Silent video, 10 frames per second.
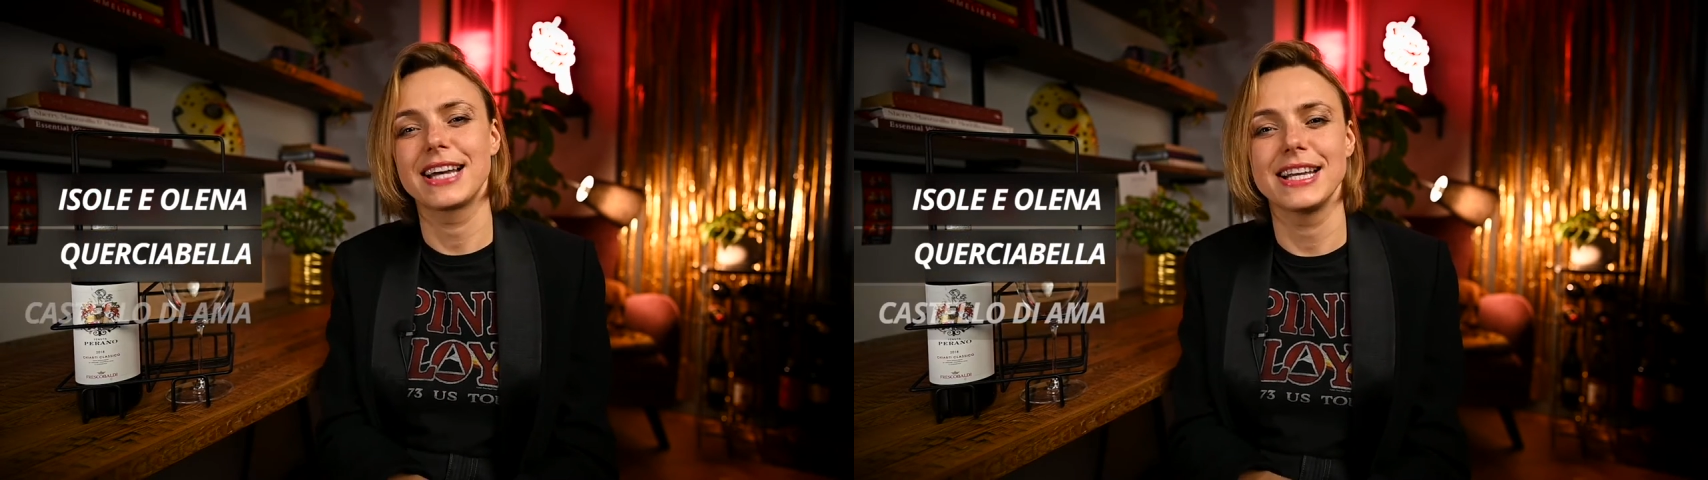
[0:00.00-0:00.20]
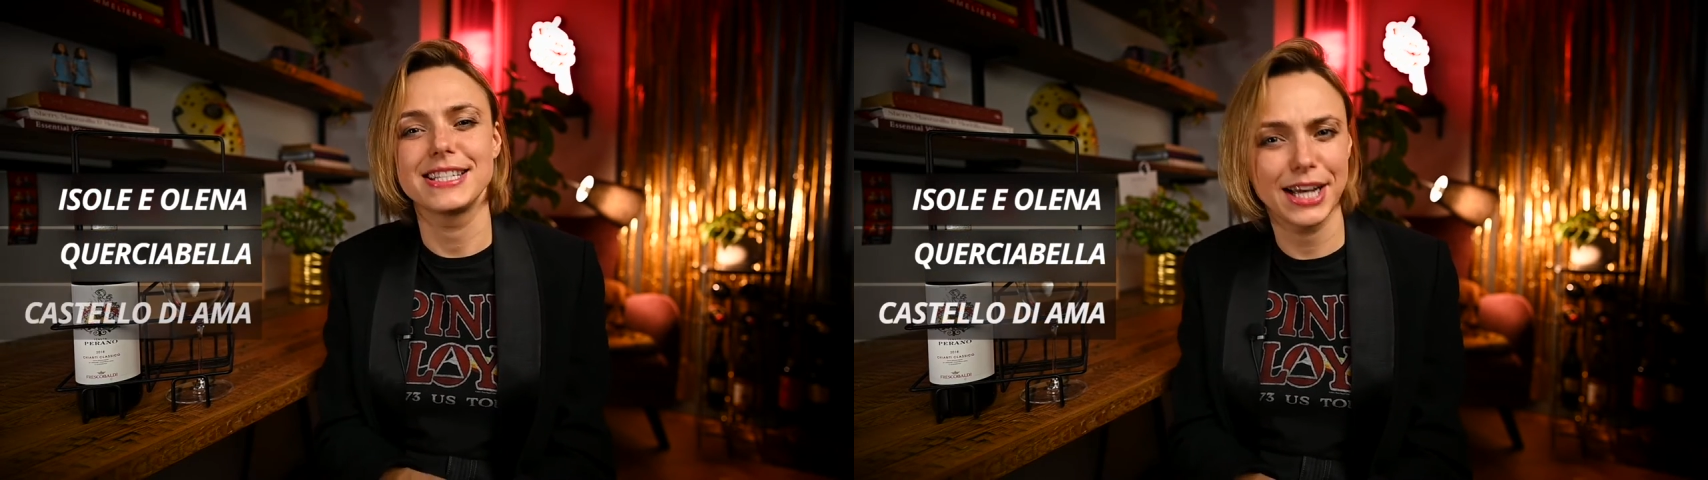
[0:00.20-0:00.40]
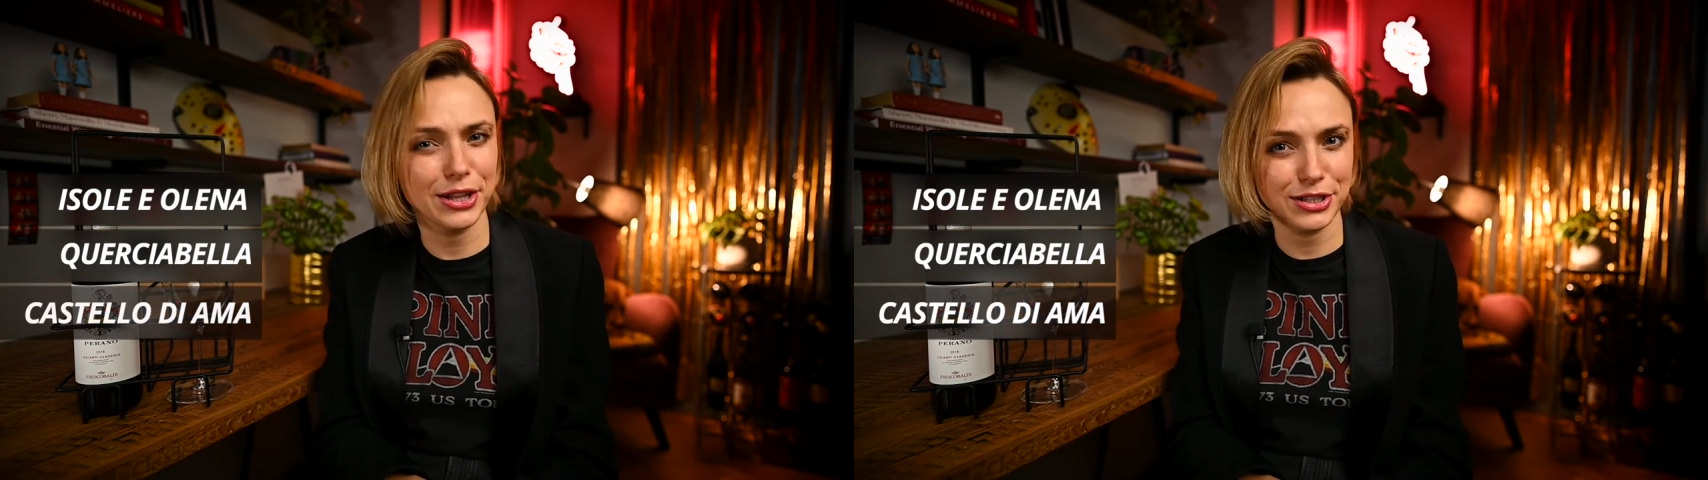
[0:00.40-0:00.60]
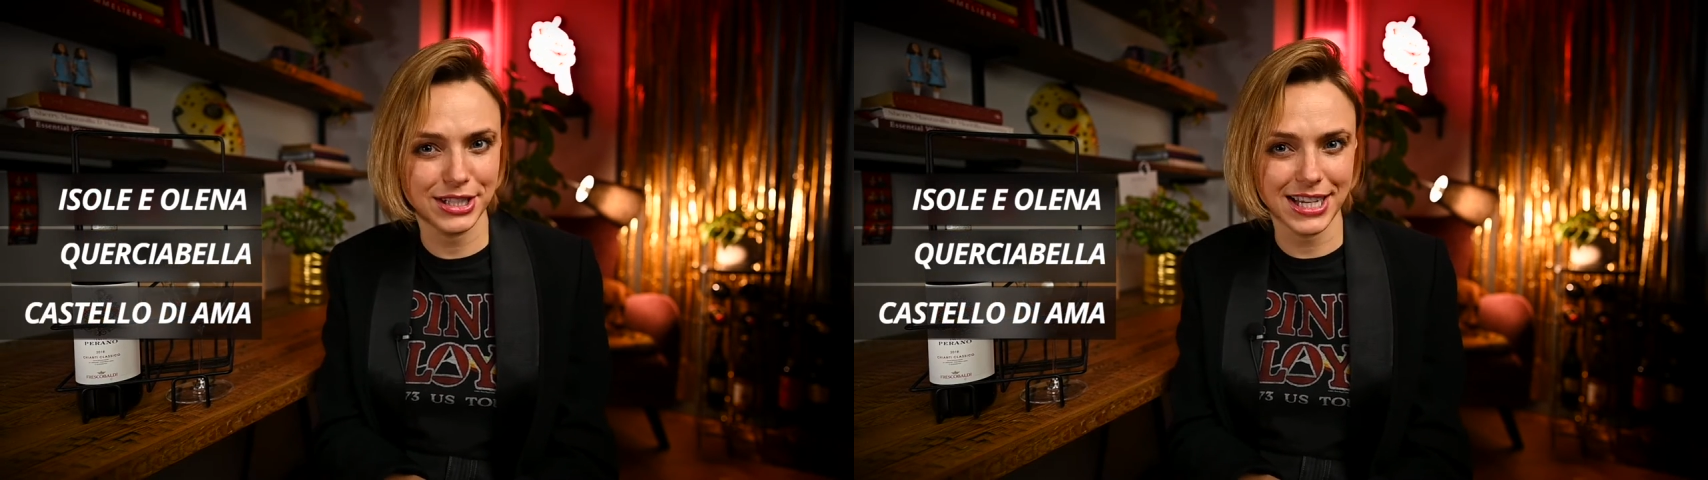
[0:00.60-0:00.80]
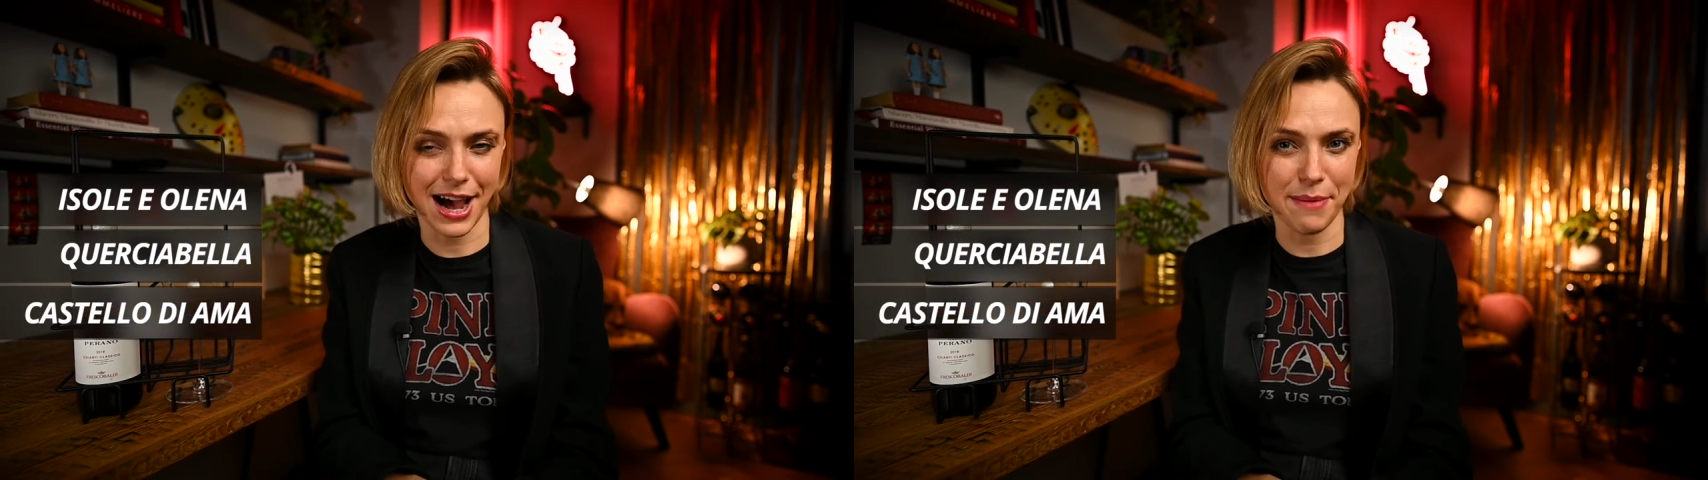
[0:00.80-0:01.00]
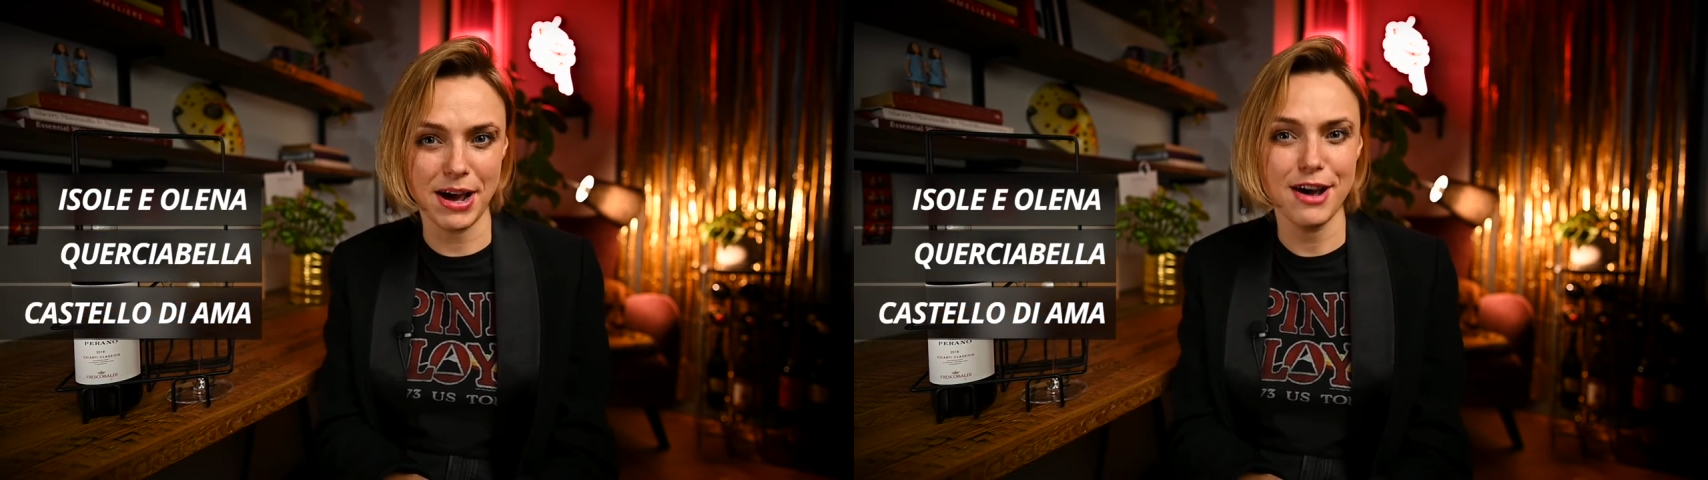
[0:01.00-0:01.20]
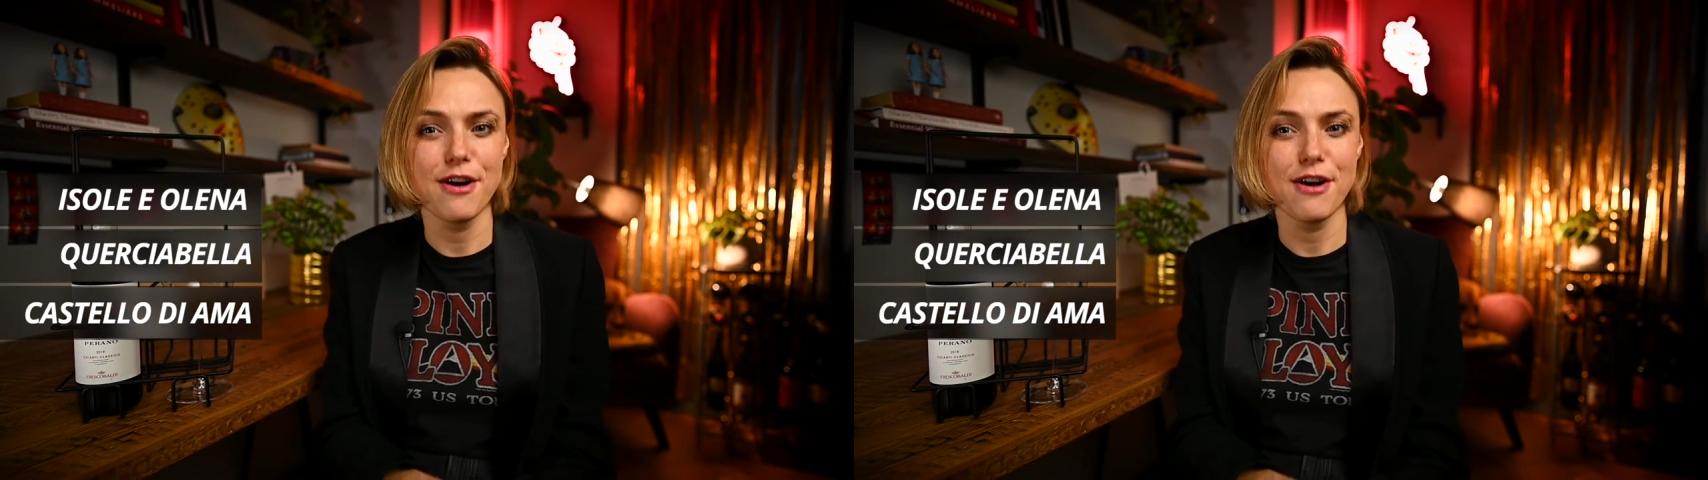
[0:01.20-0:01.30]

Castello di Ama,